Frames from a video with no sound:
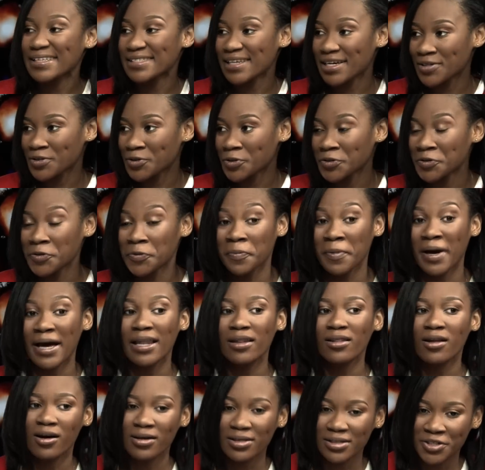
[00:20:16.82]
I told you, my
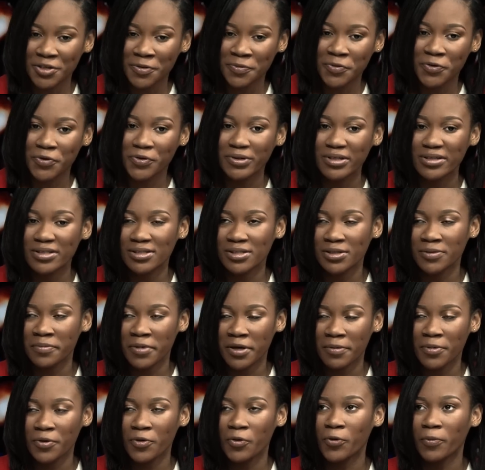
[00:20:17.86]
long-term goal is to
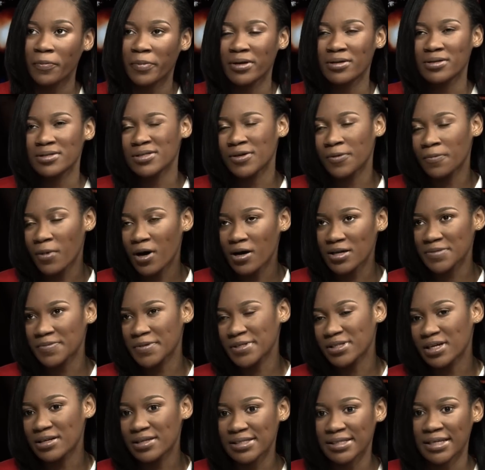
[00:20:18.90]
maybe open some
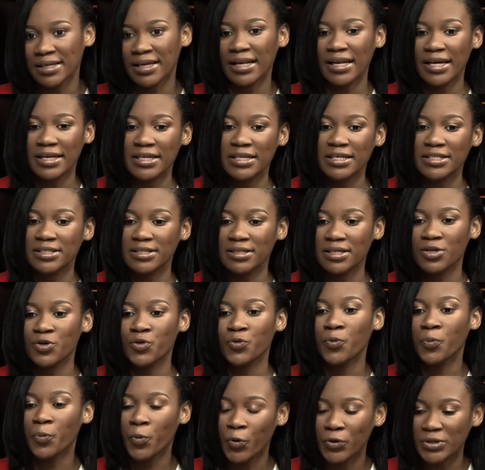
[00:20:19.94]
hospitals and clinics in
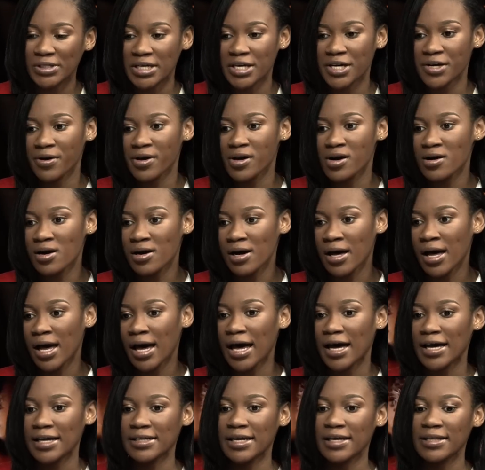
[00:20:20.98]
remote area,
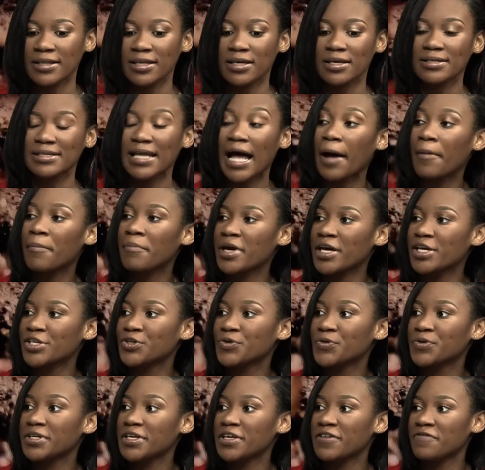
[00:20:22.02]
and I think that major
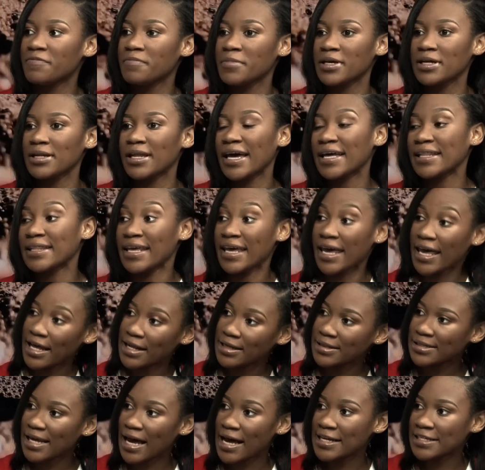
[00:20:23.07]
would give me like the
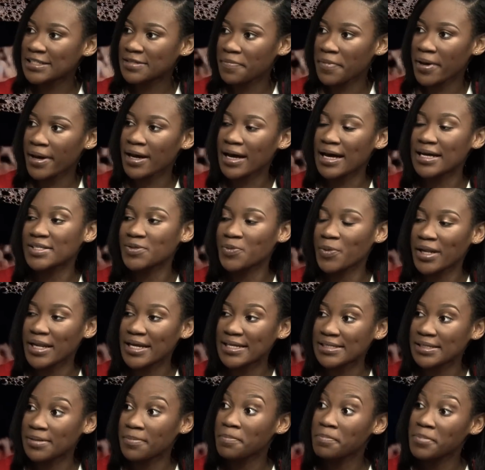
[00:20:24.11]
health aspect as well
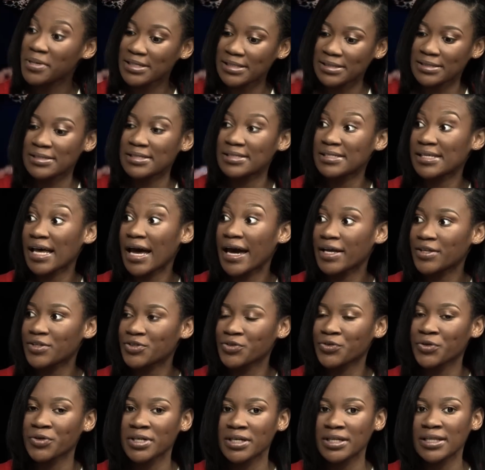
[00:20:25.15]
as the business side to
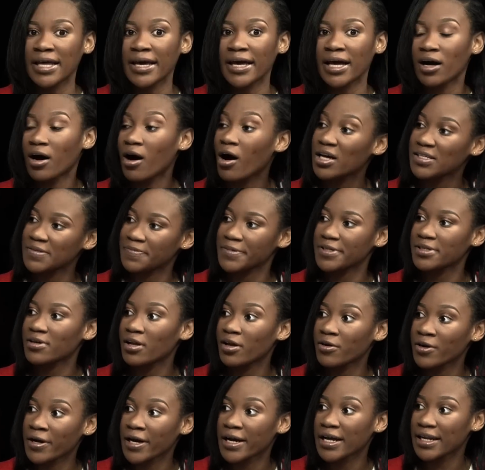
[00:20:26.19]
running like a hospital
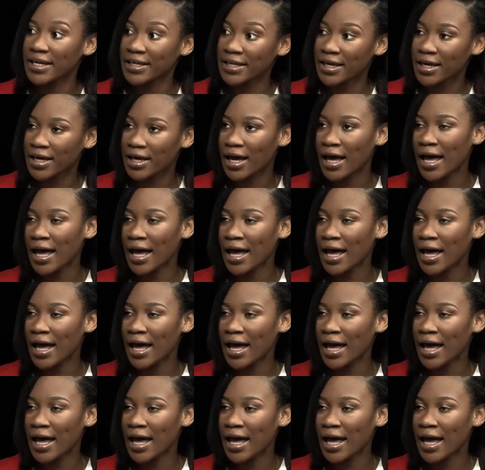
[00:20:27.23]
or a clinic.